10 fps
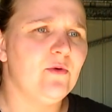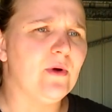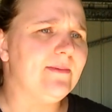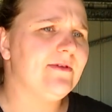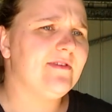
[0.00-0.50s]

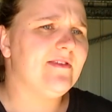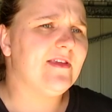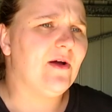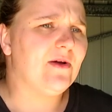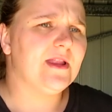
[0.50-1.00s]
Wibbles is
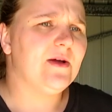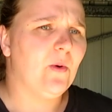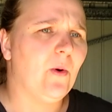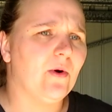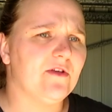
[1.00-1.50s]
the only
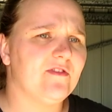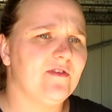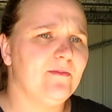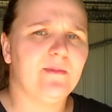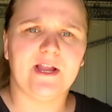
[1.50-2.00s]

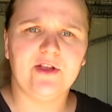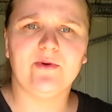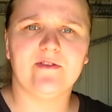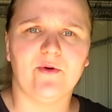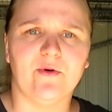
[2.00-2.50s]
horse, my
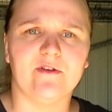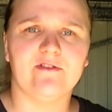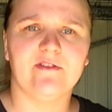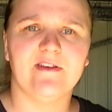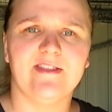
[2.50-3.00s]
newest
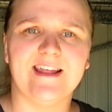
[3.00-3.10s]
horse,